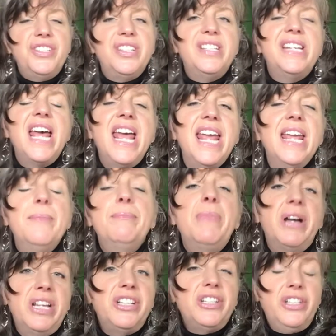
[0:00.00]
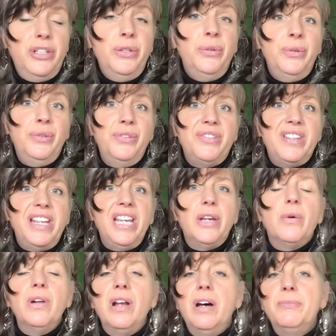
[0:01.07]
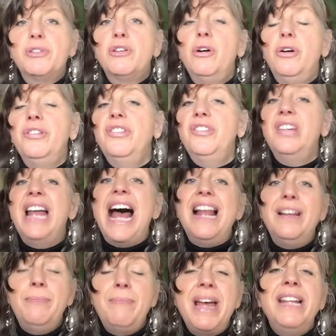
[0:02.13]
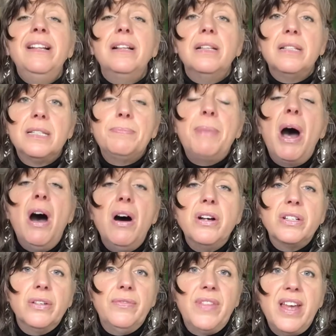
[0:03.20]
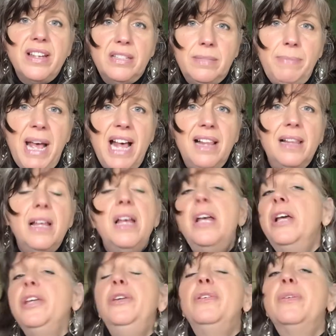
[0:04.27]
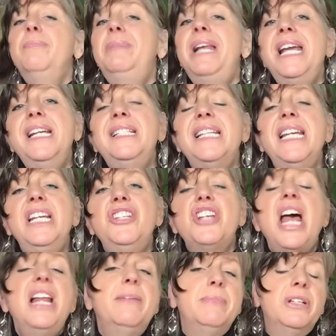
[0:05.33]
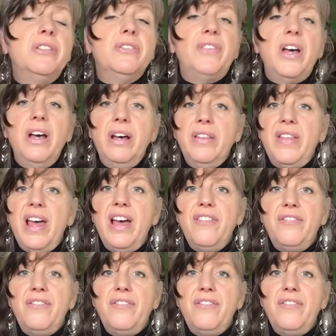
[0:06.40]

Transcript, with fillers: today might use the equal armed cross as an elemental part of their spell. You can place each element of earth, air,